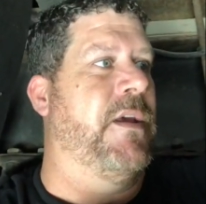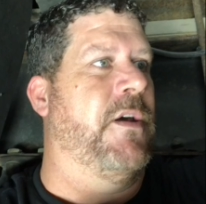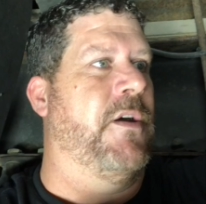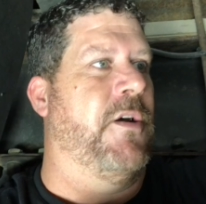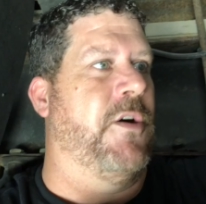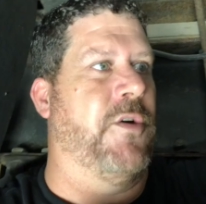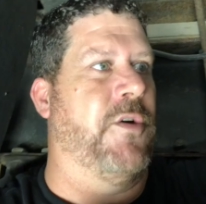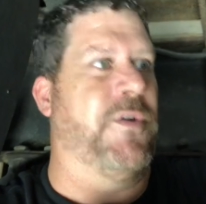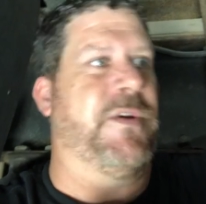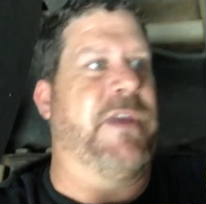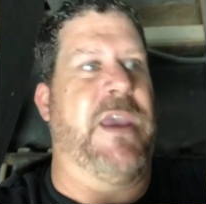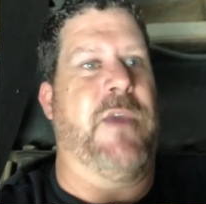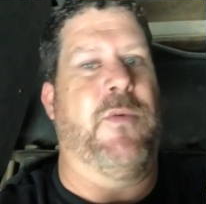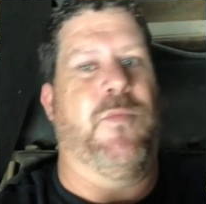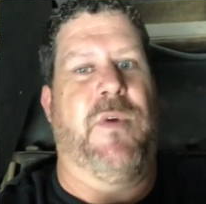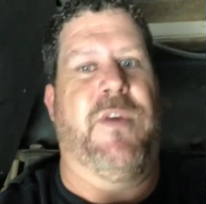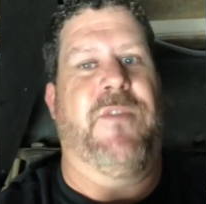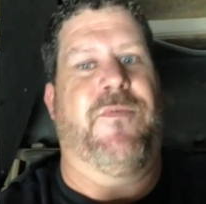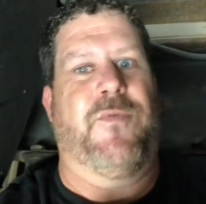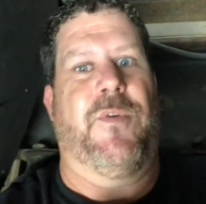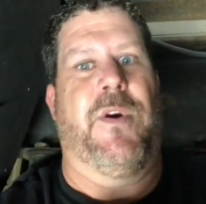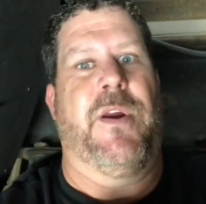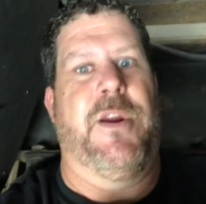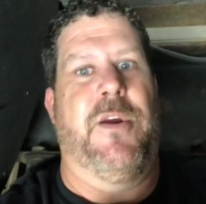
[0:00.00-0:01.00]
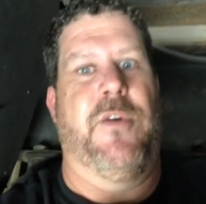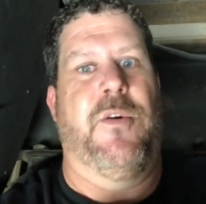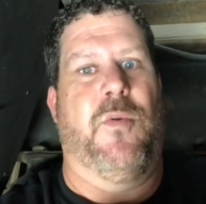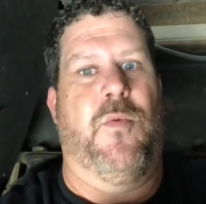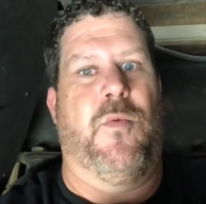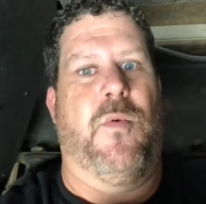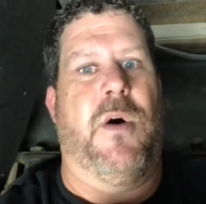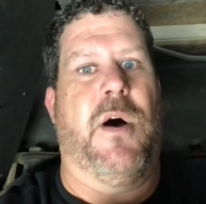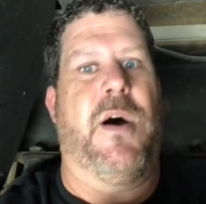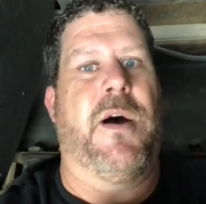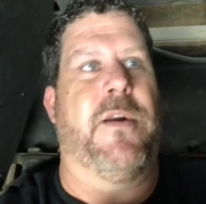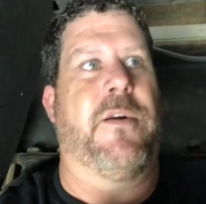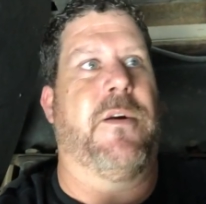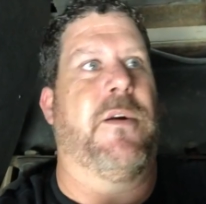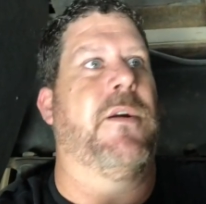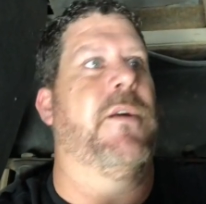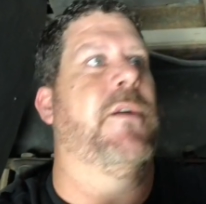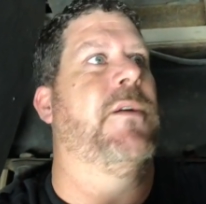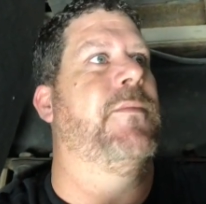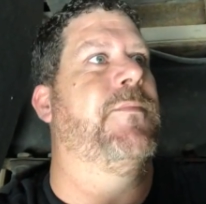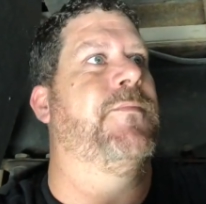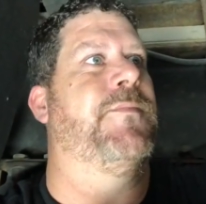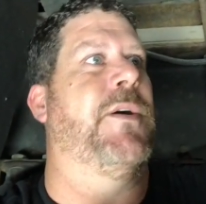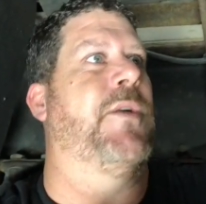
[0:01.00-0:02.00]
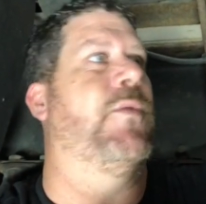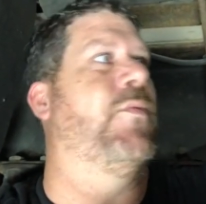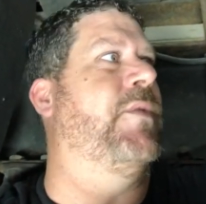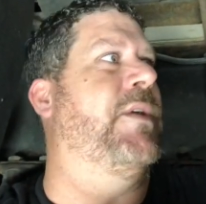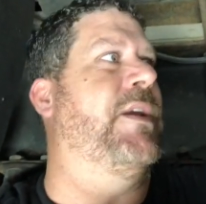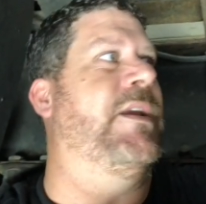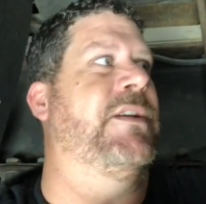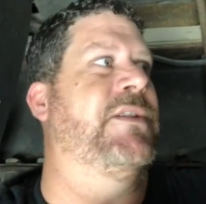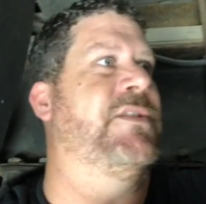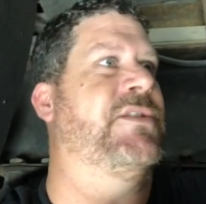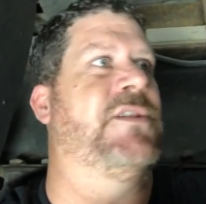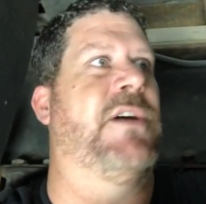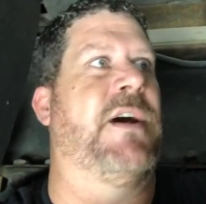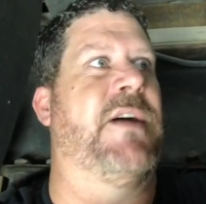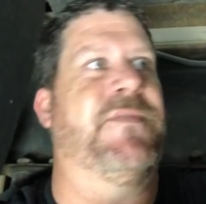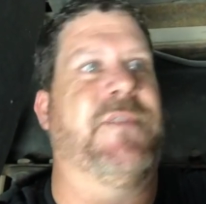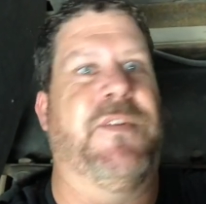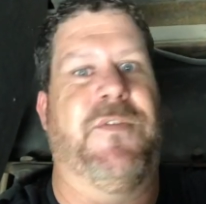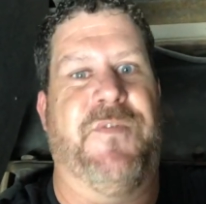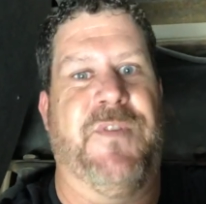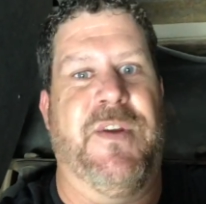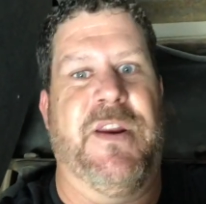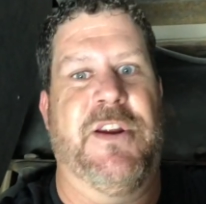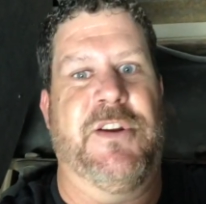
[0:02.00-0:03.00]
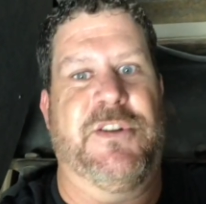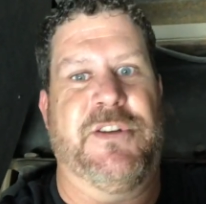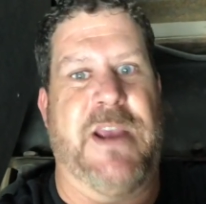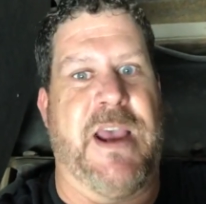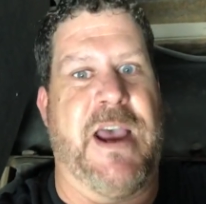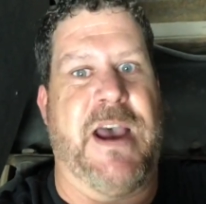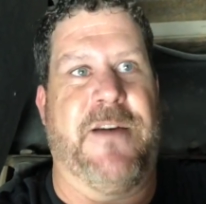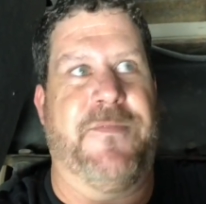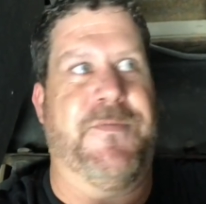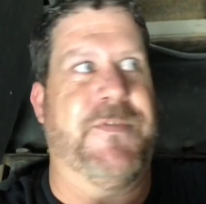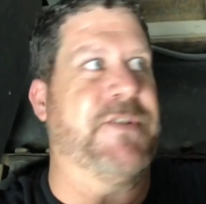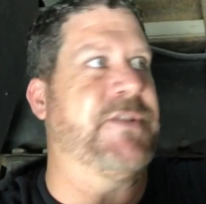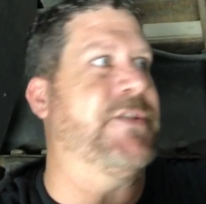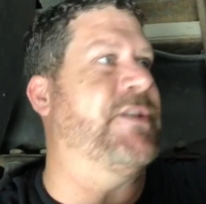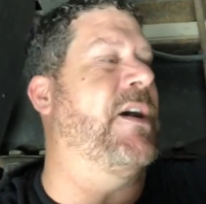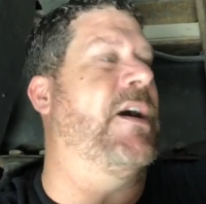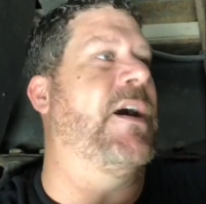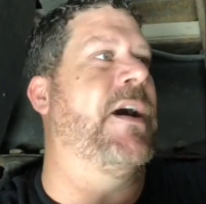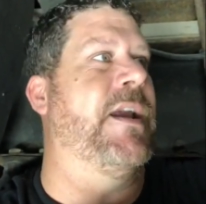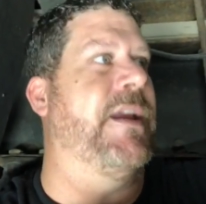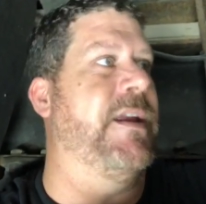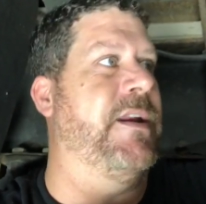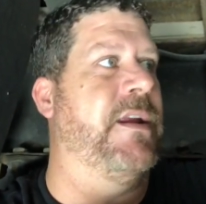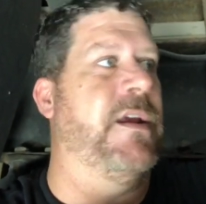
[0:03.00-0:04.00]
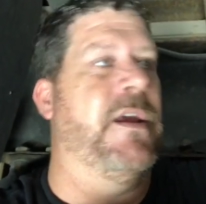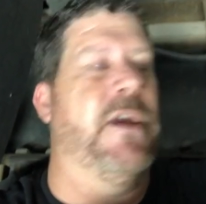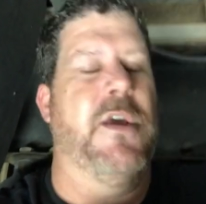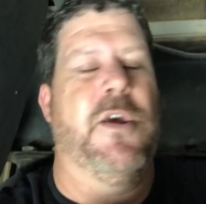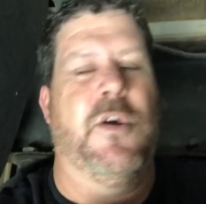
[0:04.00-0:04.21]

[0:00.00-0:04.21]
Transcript: okay, we've run out of water, but we still have to finish half a side.